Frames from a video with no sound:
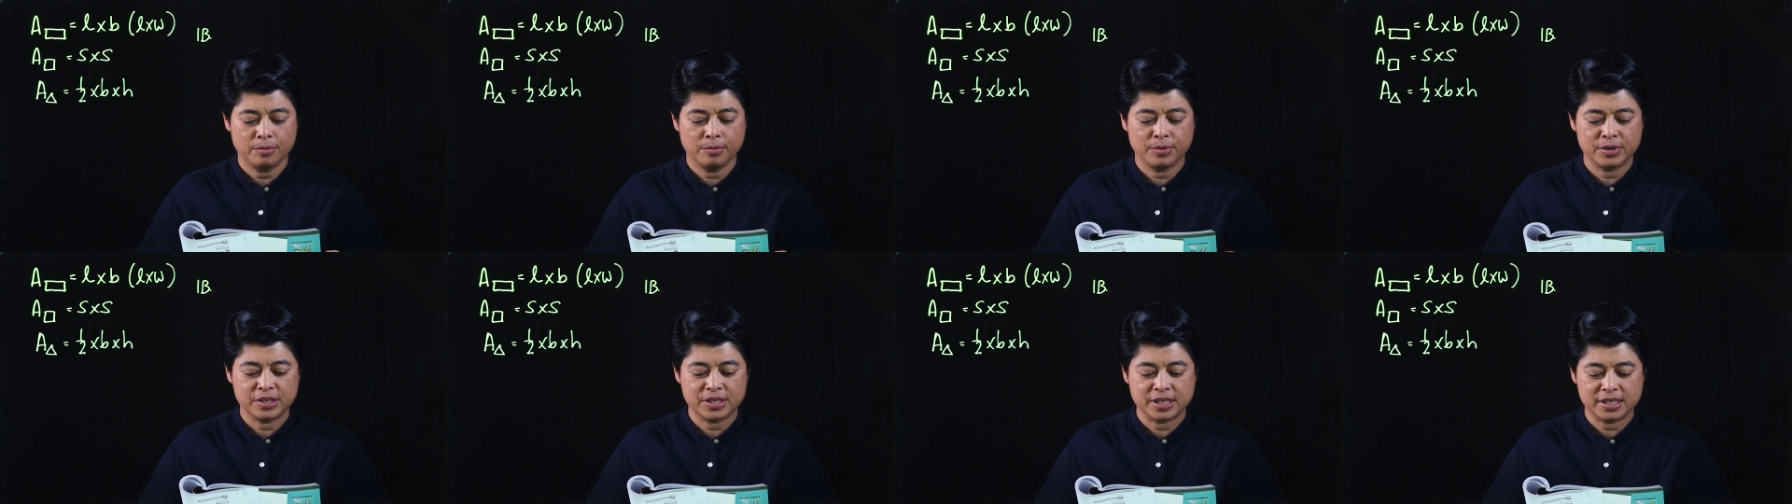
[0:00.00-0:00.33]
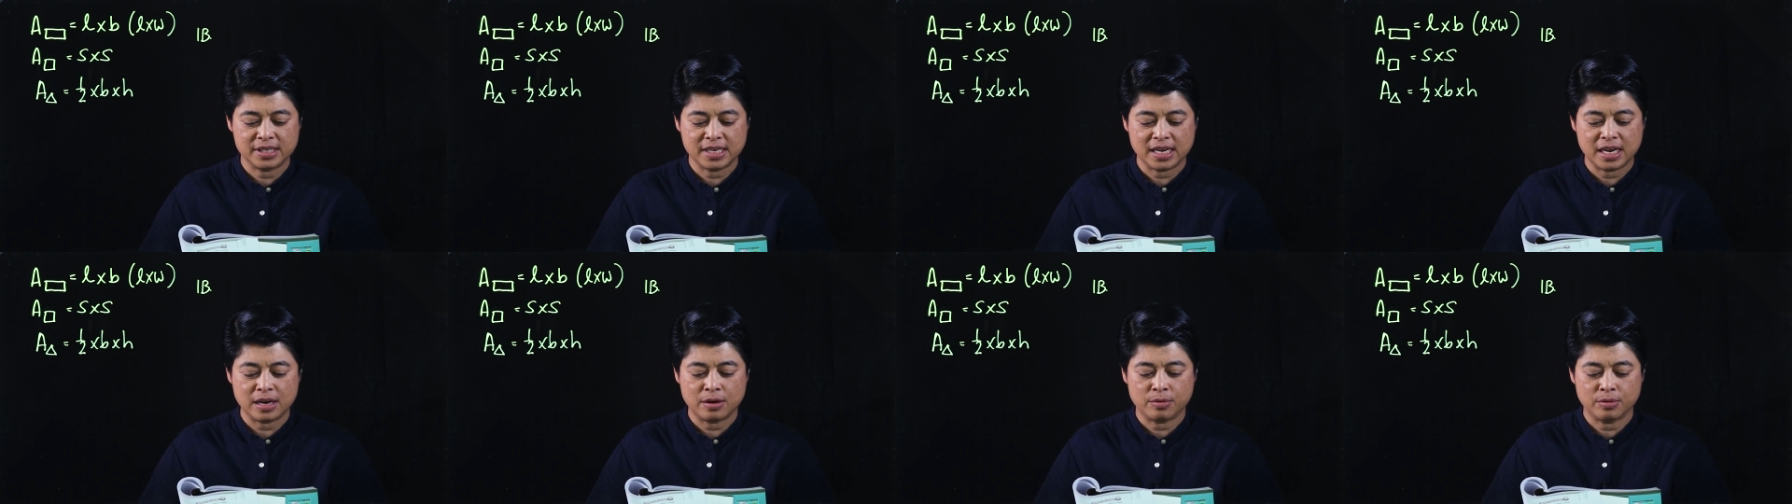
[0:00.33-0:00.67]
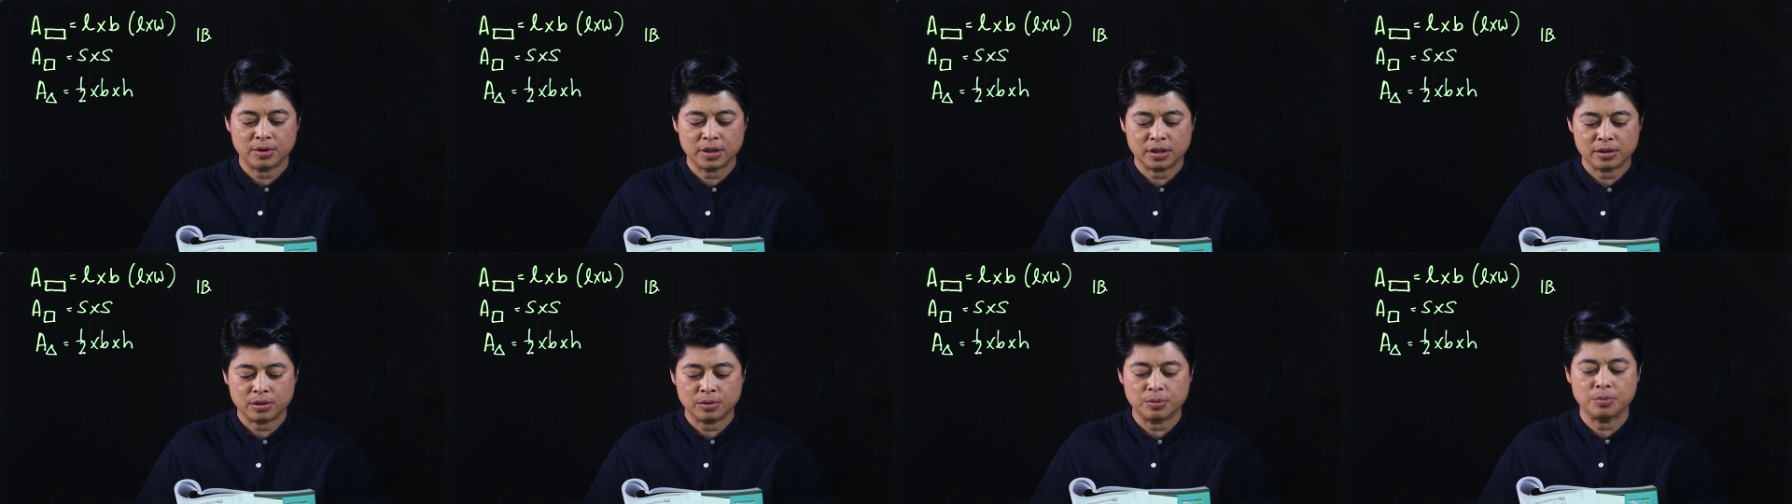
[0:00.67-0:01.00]
which is
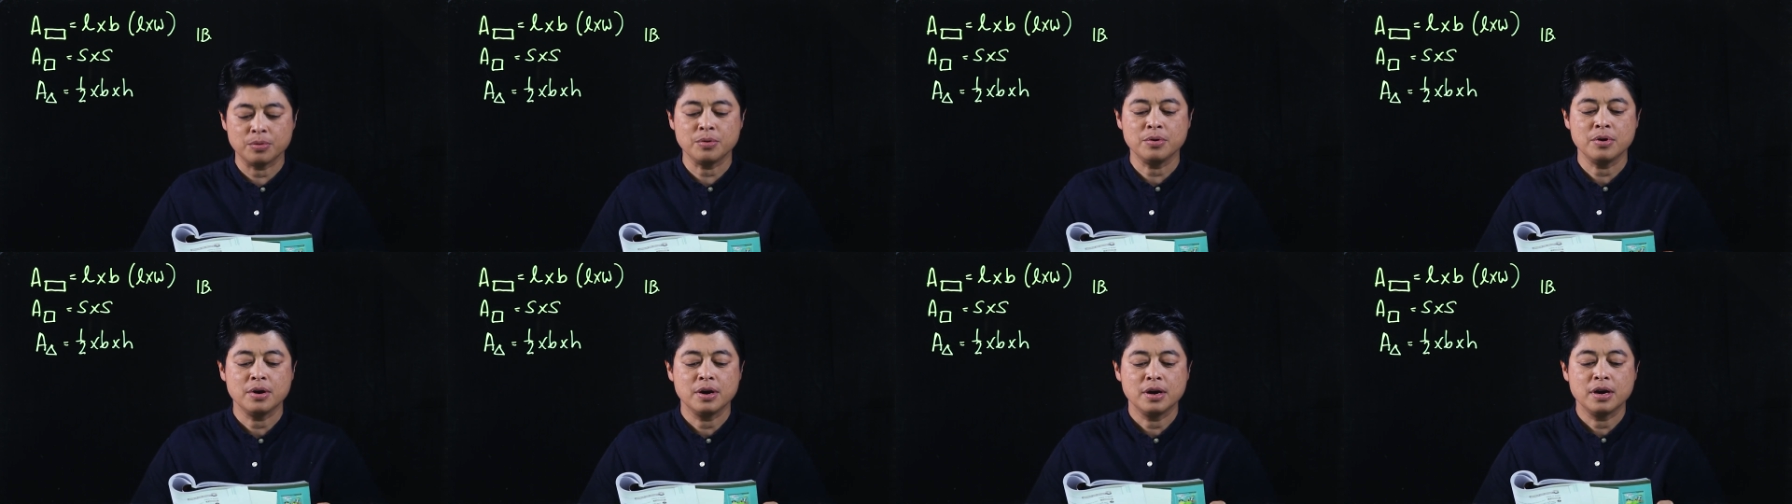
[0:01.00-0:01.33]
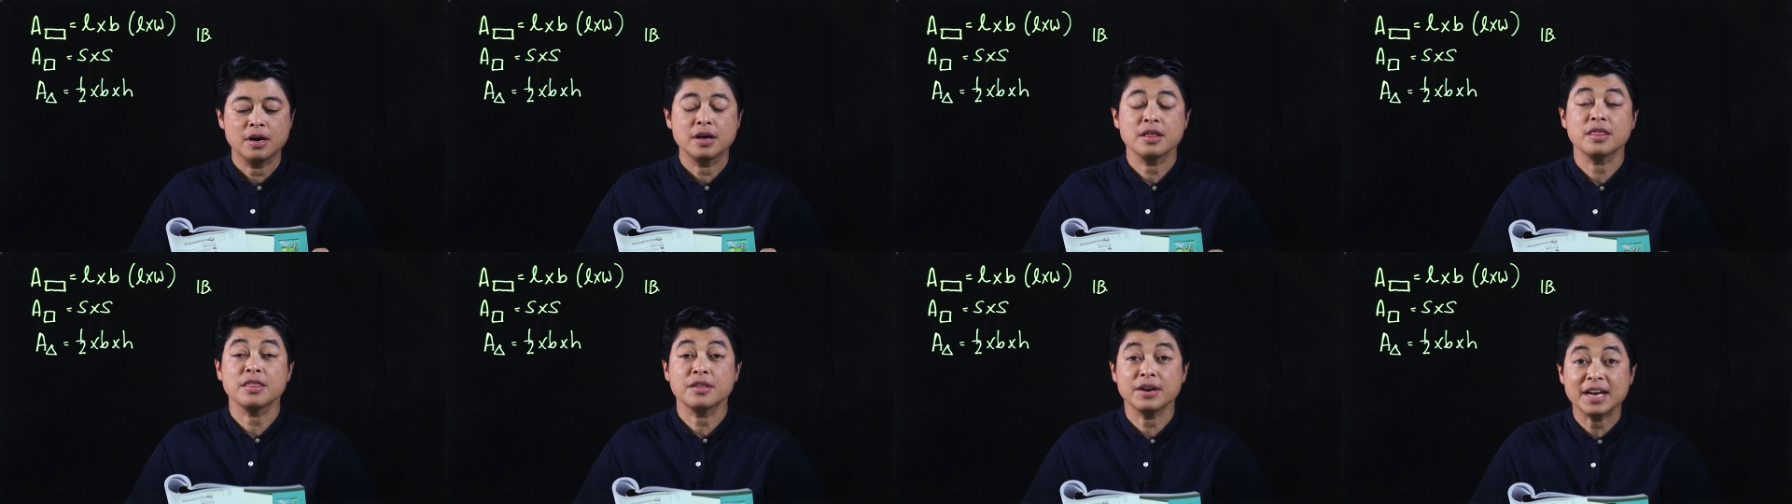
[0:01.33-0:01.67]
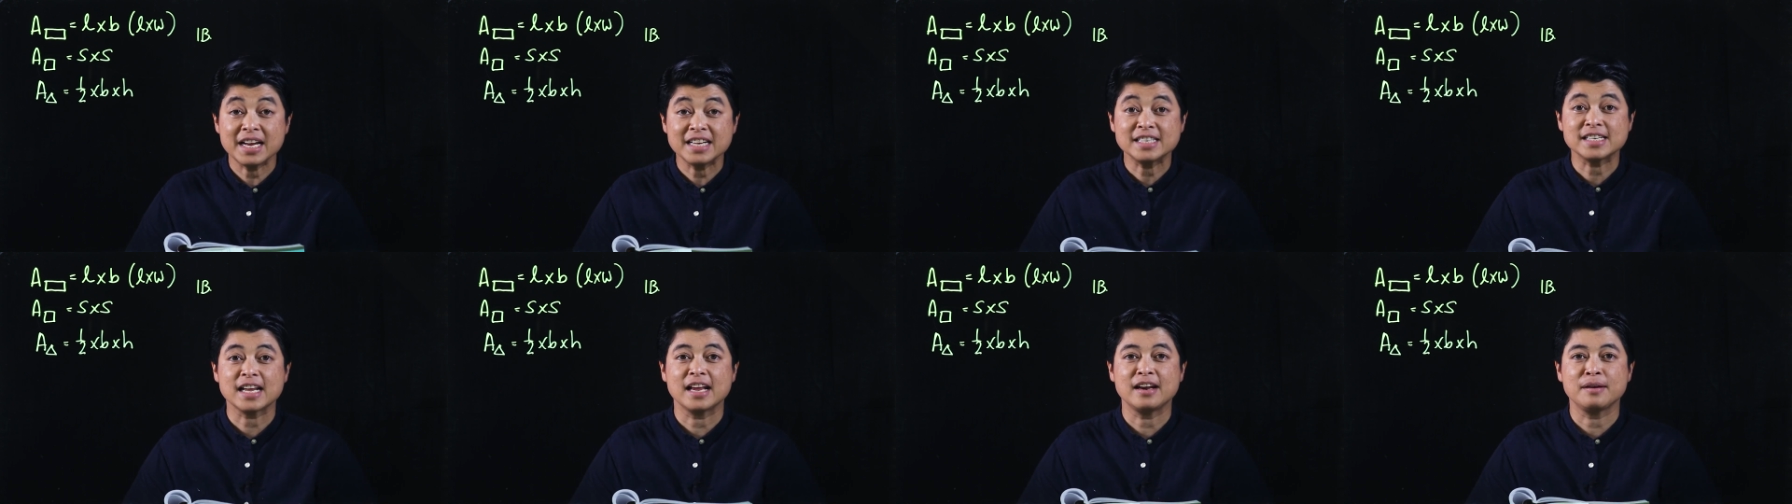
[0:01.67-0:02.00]
equal to
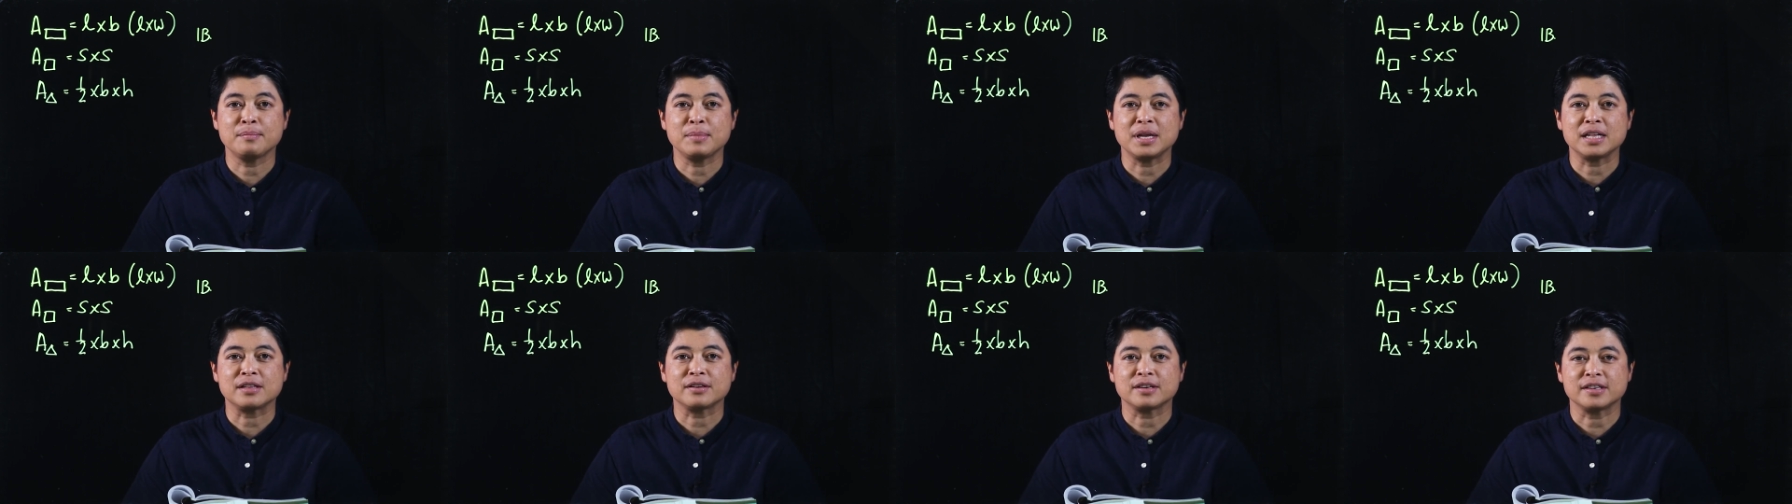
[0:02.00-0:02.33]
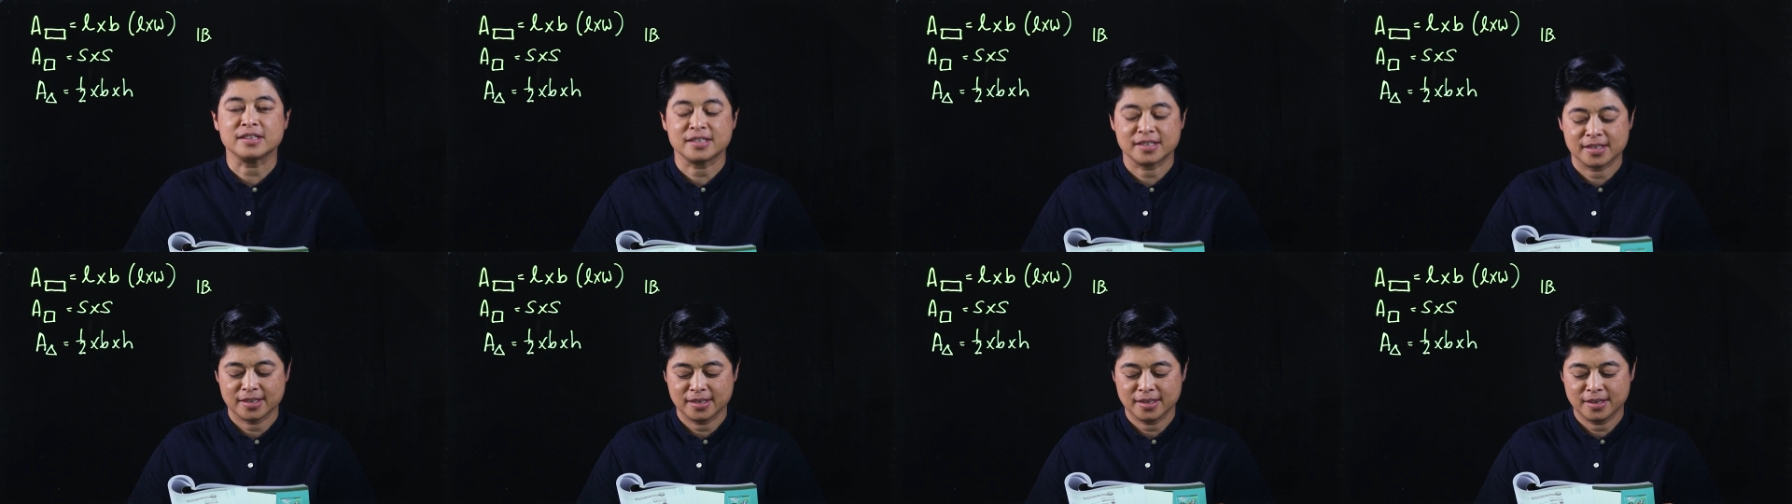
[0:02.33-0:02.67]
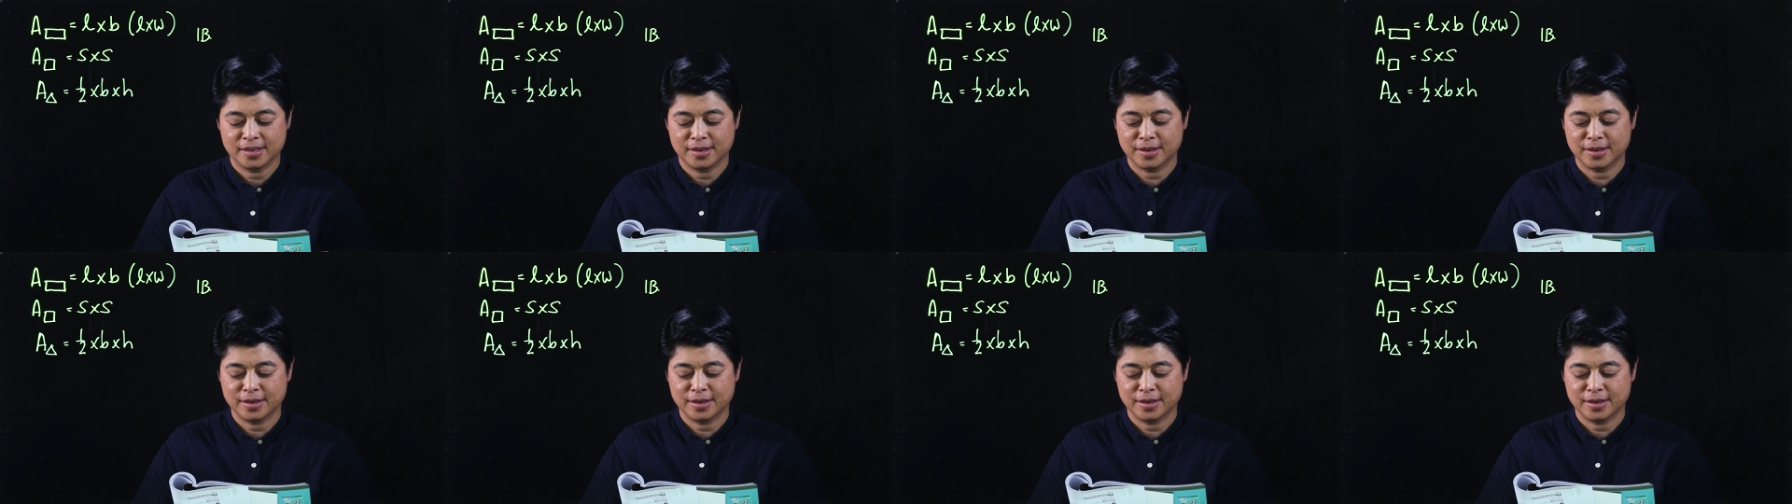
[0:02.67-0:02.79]
3 centimeters.